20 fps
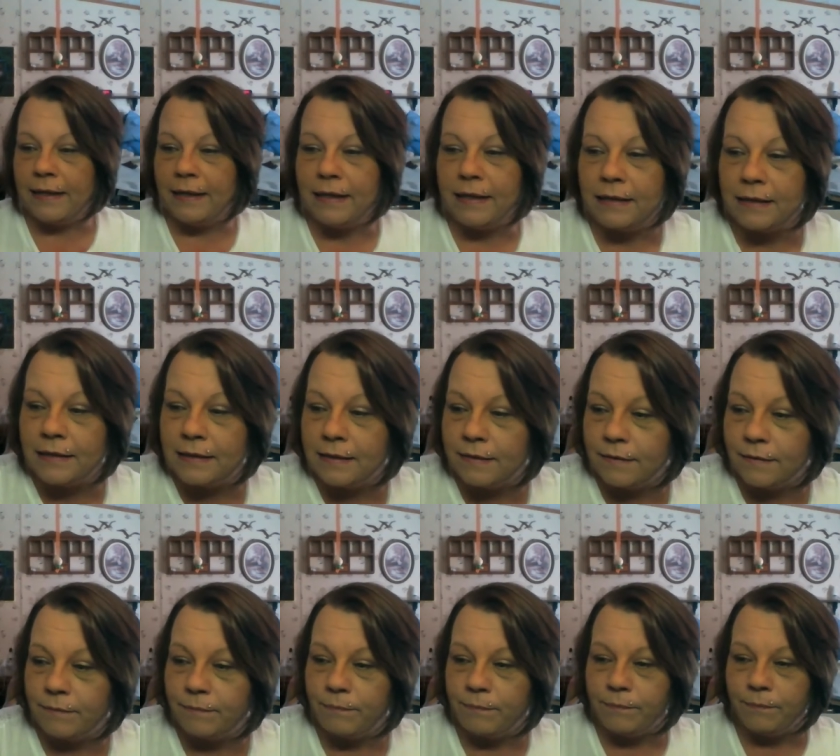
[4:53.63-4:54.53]
and
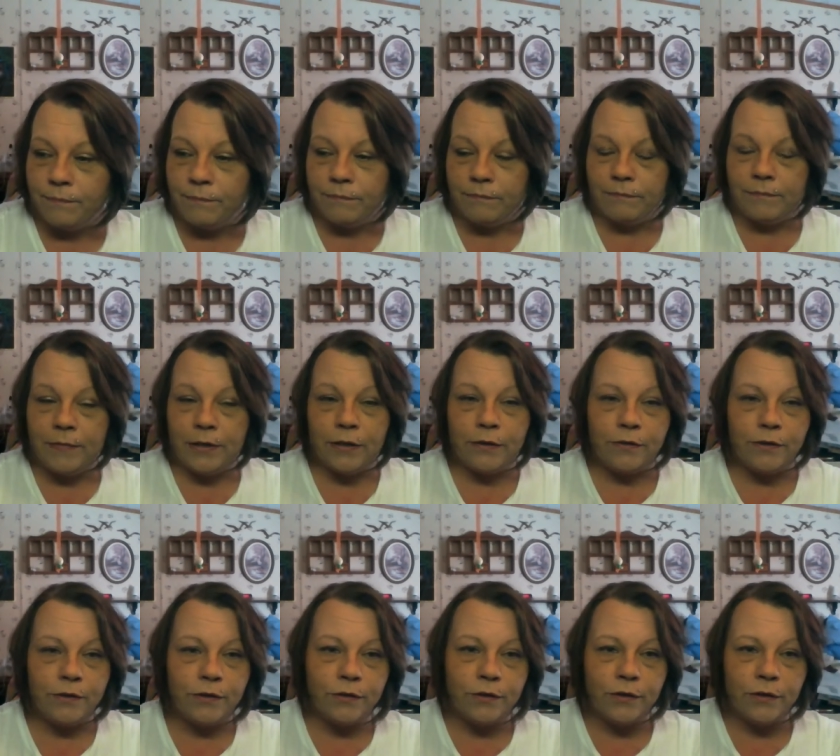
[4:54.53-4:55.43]
that's, you know, the
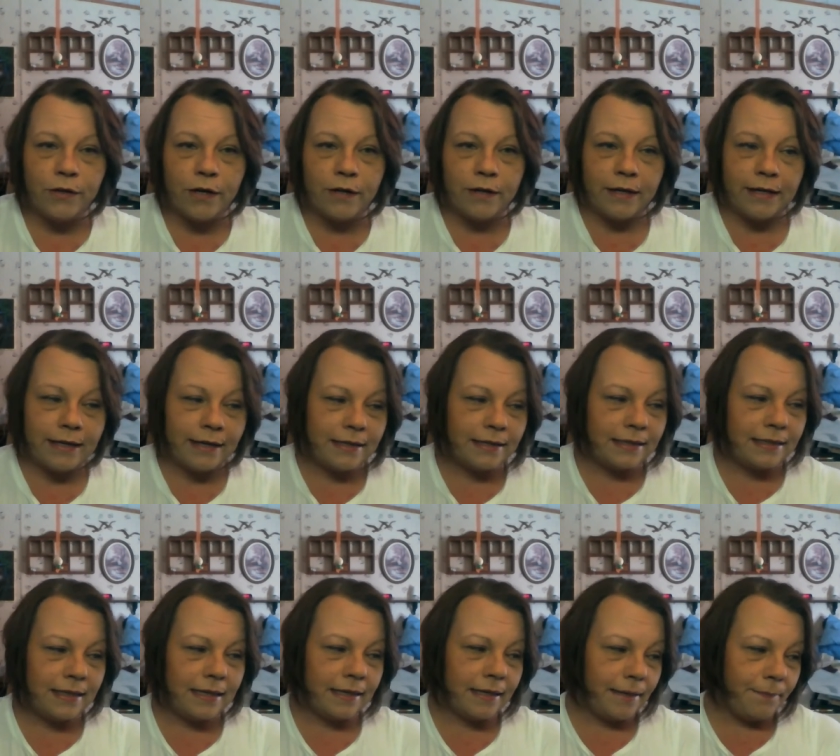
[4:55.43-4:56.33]
Duralar, like I
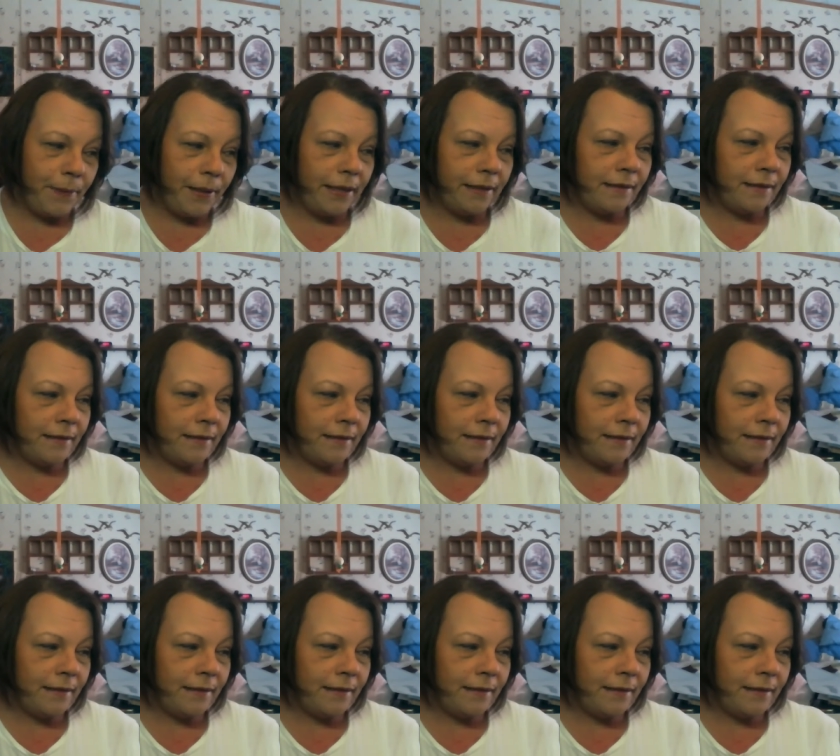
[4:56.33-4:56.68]
said, I paid